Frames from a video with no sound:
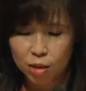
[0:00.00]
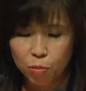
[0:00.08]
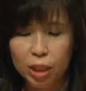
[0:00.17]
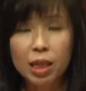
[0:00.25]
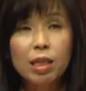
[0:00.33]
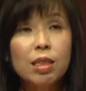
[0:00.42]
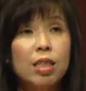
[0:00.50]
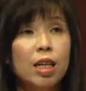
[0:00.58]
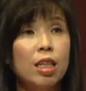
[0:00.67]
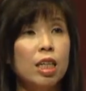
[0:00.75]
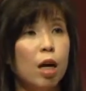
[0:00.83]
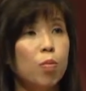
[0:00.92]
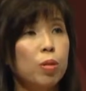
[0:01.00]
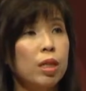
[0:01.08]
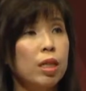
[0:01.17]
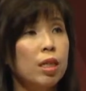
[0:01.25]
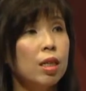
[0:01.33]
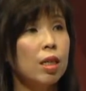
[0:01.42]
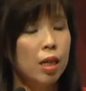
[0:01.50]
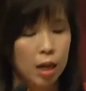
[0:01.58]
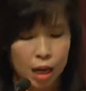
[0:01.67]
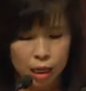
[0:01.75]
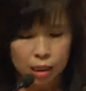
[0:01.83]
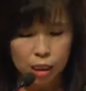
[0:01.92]
McKinsey and Company
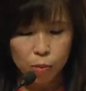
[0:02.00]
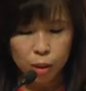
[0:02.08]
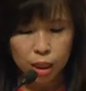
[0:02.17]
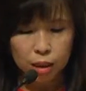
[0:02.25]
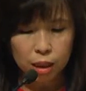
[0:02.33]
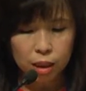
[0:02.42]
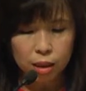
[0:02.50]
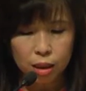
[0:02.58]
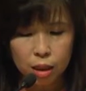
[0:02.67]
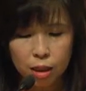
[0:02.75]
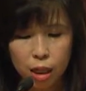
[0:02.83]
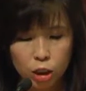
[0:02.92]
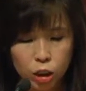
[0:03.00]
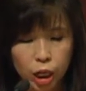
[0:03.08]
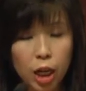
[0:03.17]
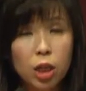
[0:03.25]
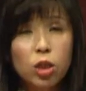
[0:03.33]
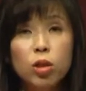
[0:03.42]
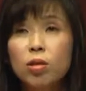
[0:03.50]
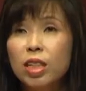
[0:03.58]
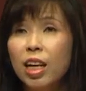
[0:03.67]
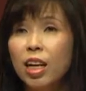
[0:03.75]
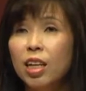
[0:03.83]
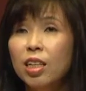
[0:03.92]
estimated that change
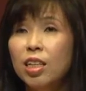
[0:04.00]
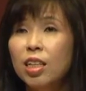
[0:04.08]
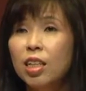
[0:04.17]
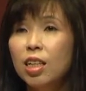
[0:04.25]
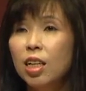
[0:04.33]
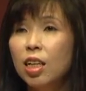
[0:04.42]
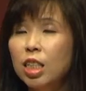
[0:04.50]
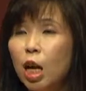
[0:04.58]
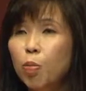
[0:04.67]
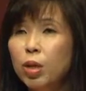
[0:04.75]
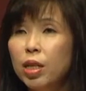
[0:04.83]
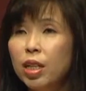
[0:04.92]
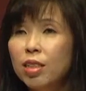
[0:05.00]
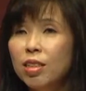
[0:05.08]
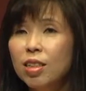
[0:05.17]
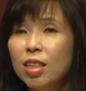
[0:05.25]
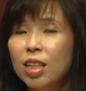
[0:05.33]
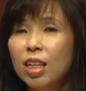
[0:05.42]
today is happening